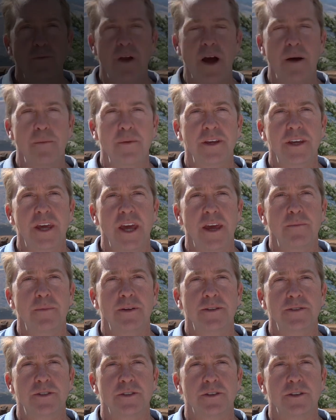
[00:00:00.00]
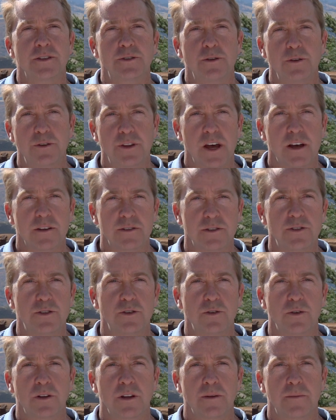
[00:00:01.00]
Romney came into the
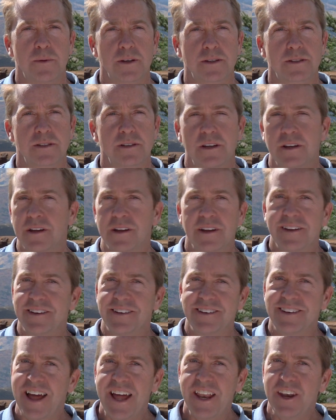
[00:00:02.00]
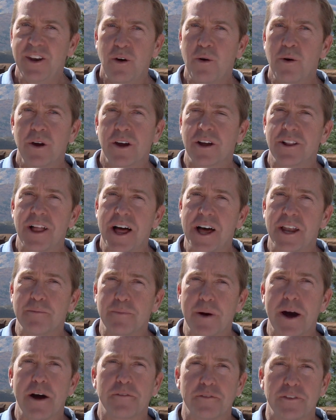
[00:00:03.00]
2002 Olympics not knowing a lot
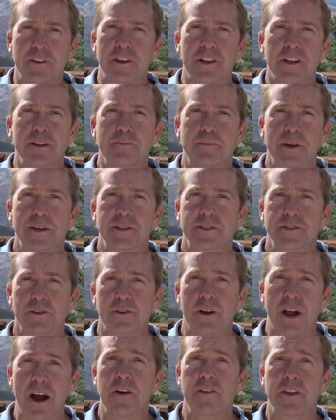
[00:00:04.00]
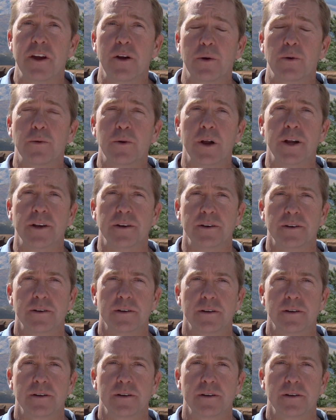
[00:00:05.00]
about the Olympics or how they were run.